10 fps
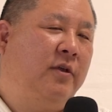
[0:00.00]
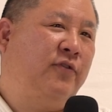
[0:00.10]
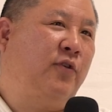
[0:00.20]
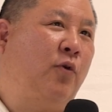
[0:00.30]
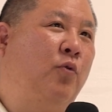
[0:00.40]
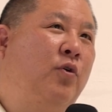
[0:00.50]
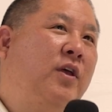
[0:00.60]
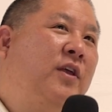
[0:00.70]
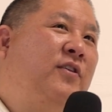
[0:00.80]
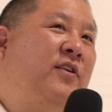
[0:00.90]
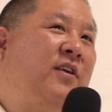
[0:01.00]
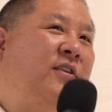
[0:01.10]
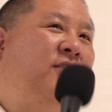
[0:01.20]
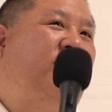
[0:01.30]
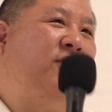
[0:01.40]
So,
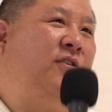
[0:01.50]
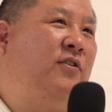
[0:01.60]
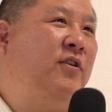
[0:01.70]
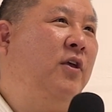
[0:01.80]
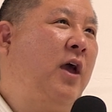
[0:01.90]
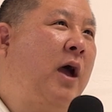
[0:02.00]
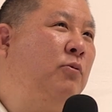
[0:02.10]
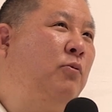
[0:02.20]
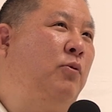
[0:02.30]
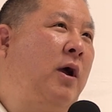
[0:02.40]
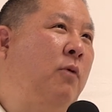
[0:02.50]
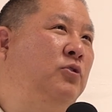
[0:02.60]
how